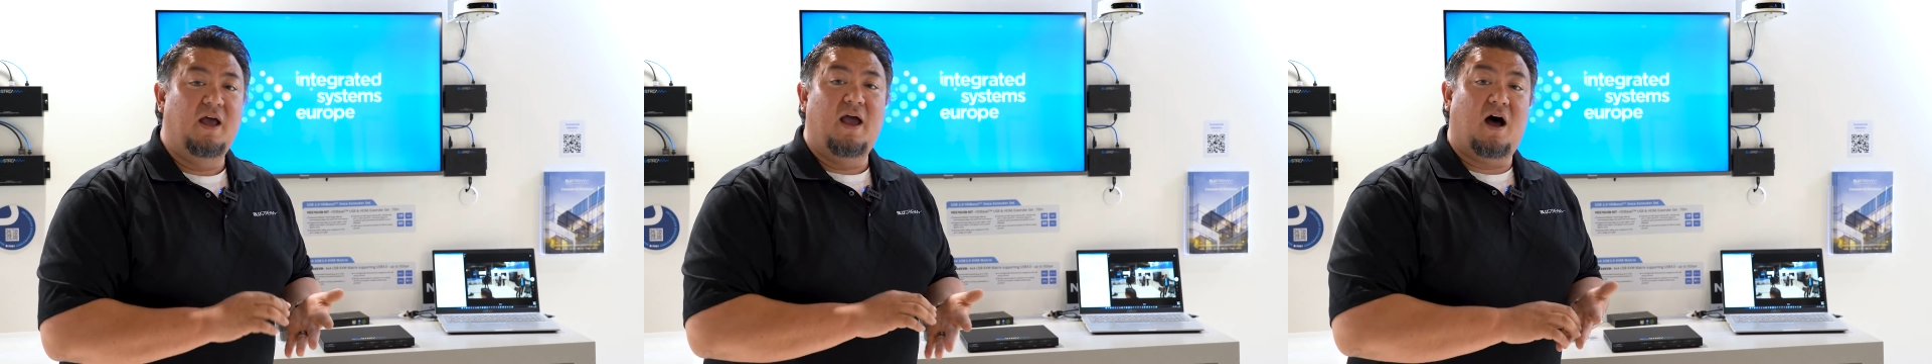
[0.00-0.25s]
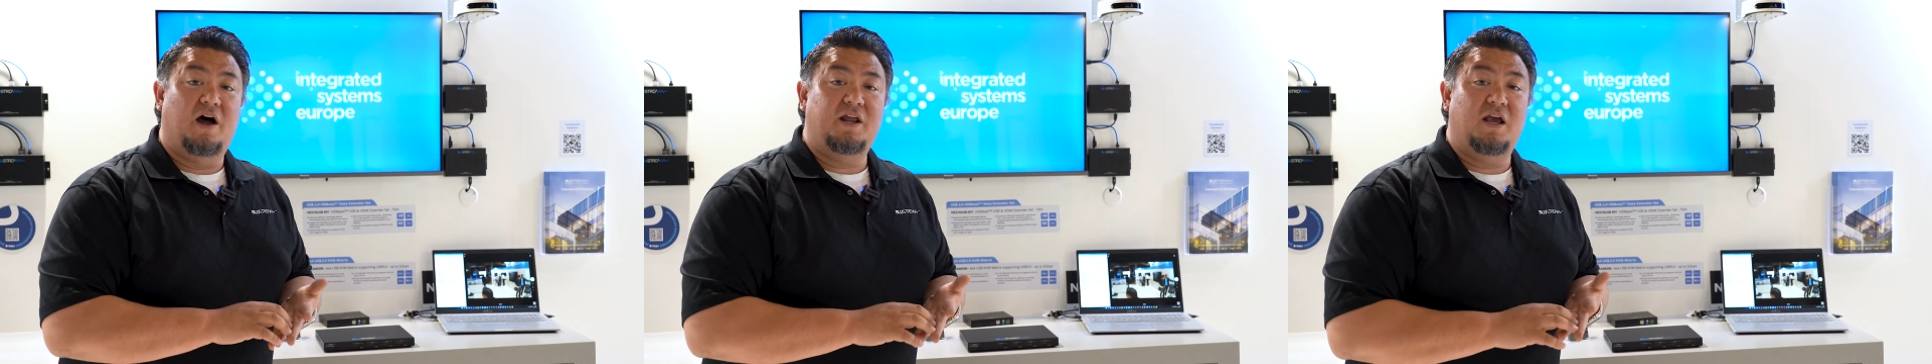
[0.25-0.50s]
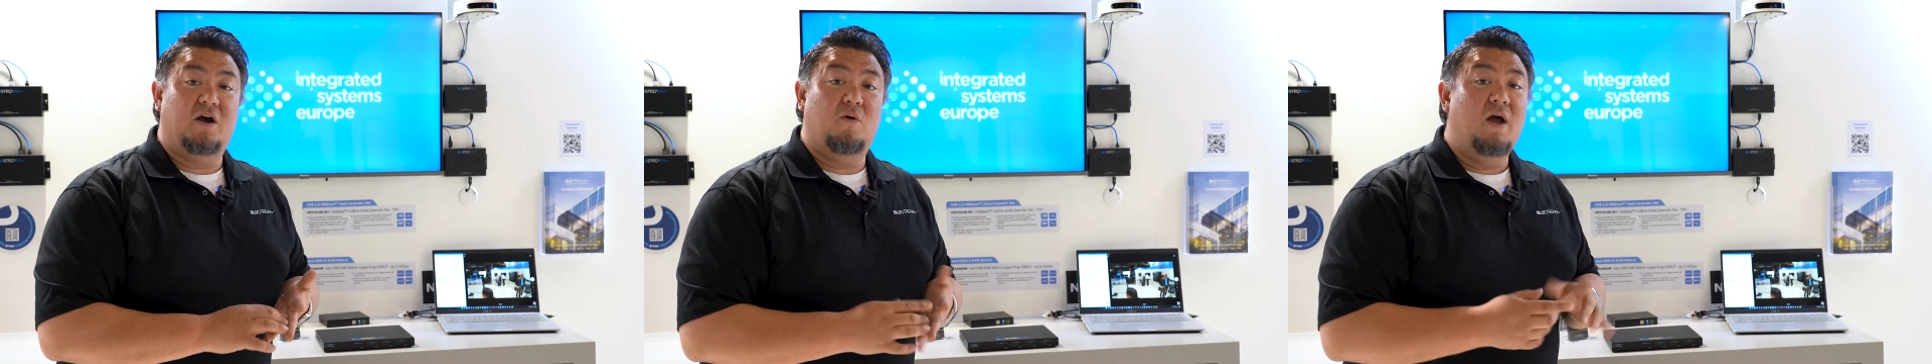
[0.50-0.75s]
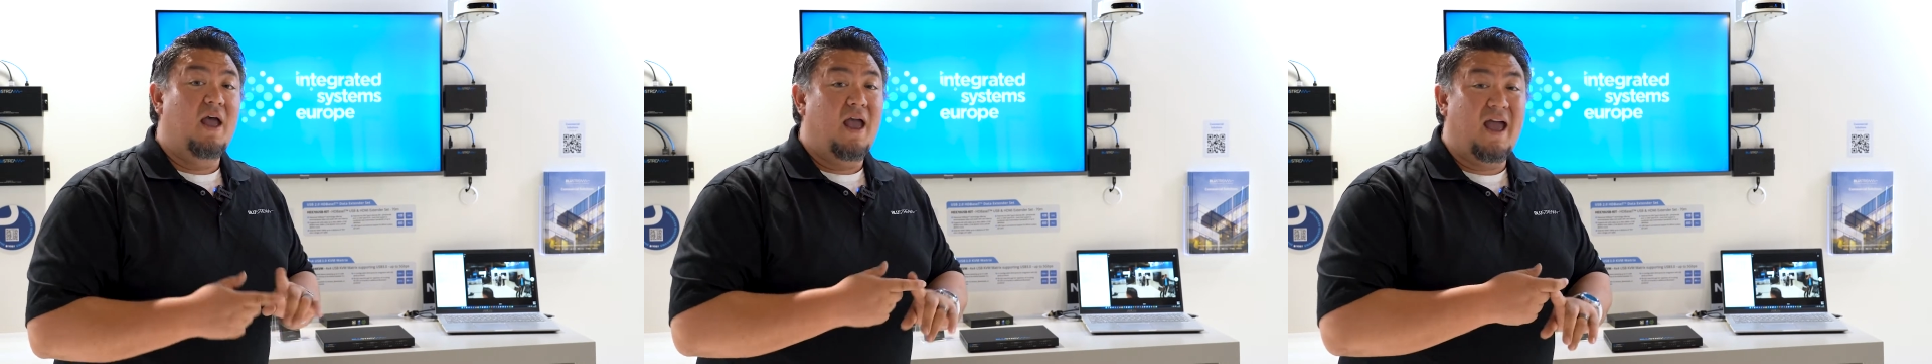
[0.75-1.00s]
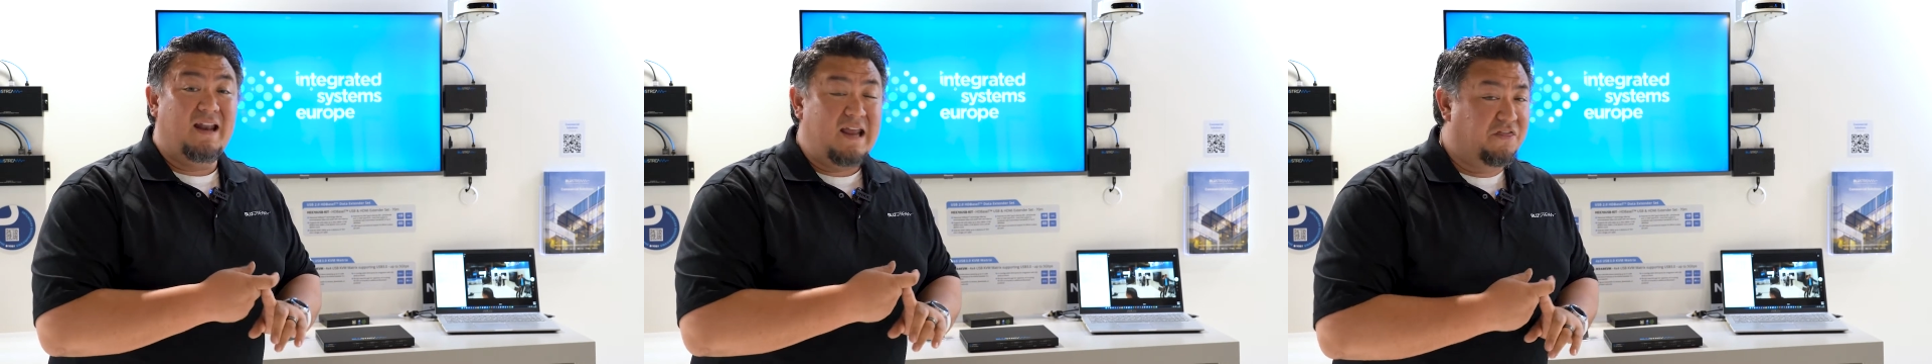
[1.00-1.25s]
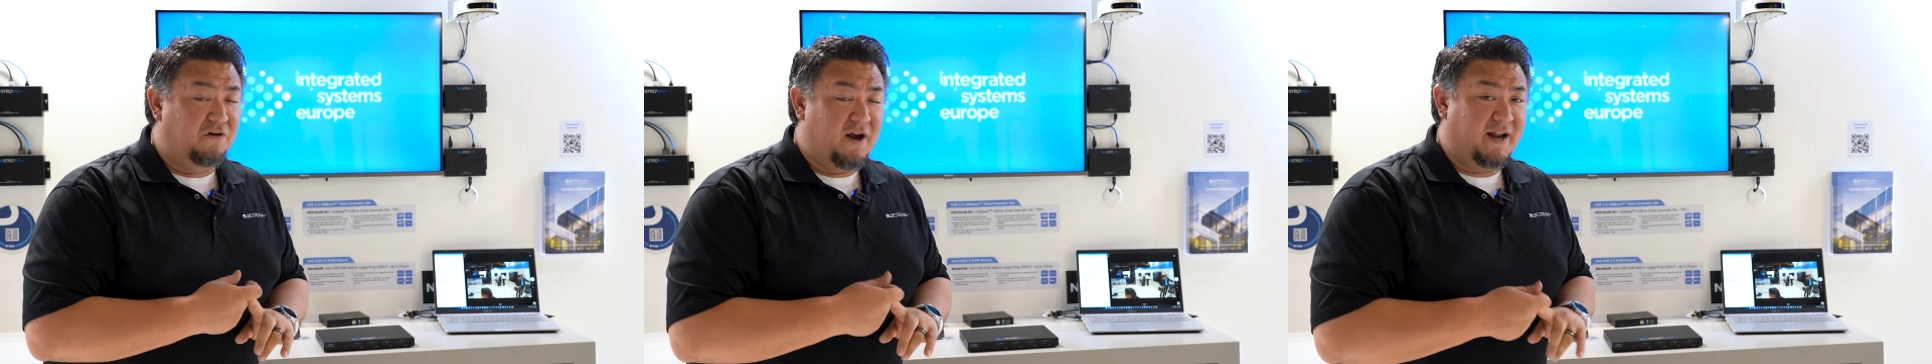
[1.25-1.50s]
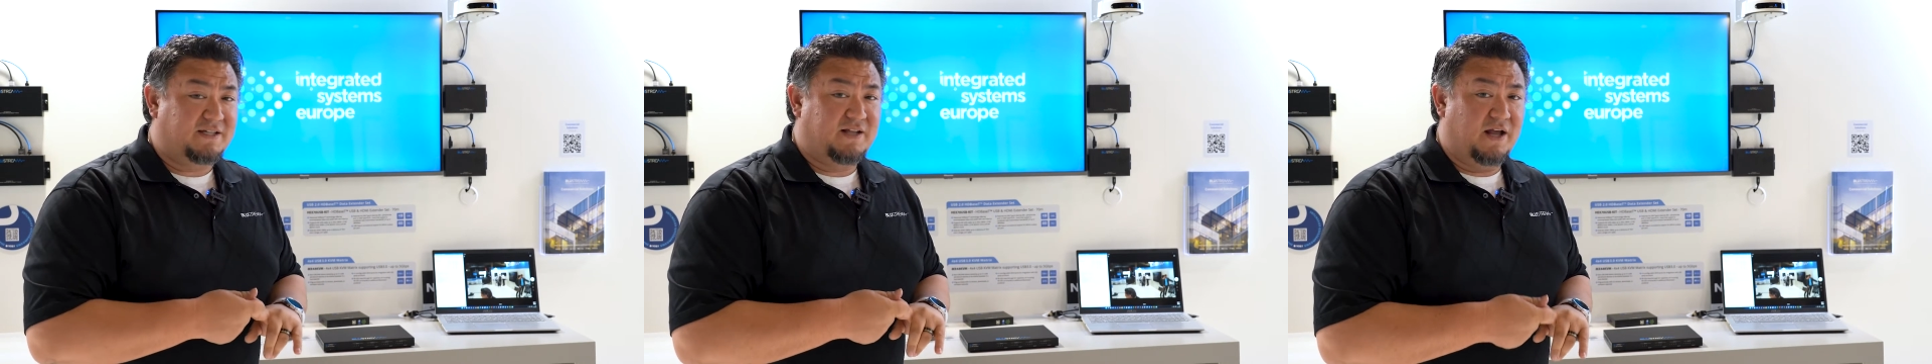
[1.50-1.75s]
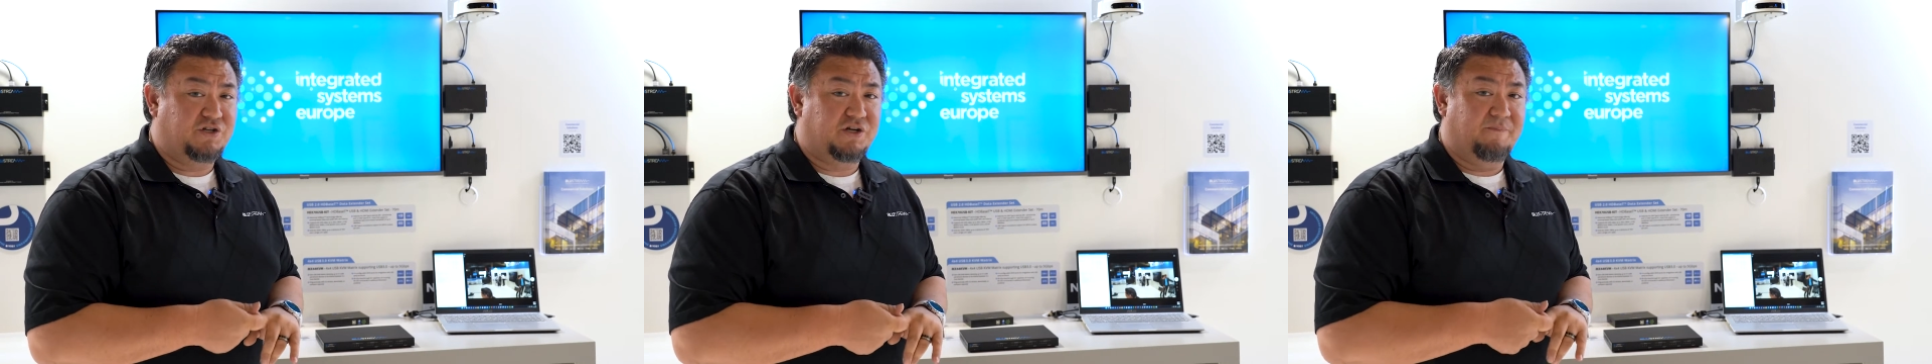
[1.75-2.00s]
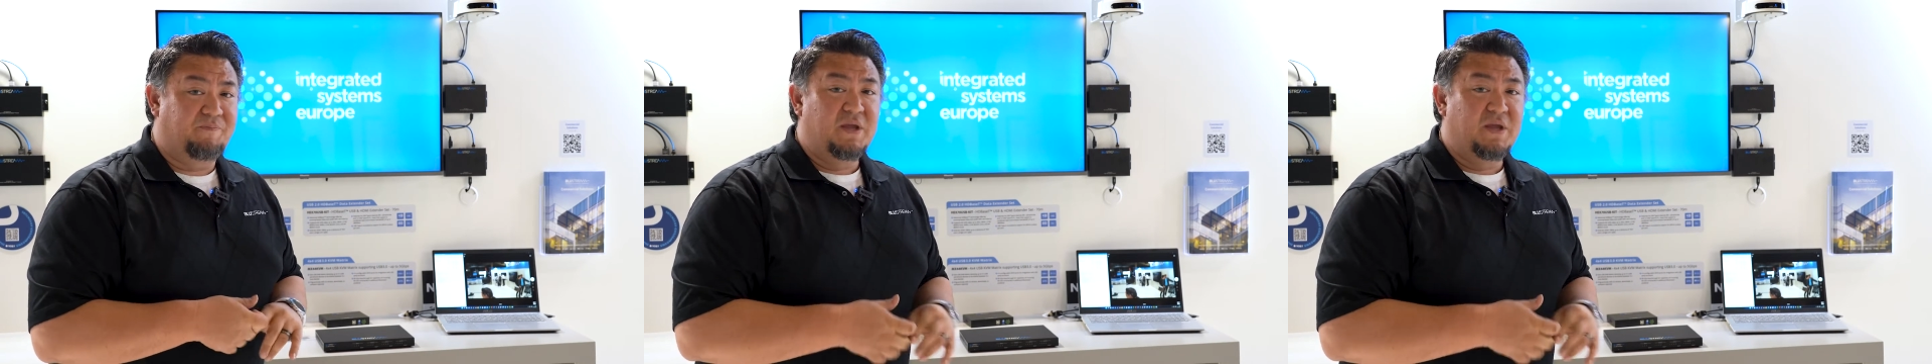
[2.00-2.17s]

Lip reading: audio, and Ethernet extension.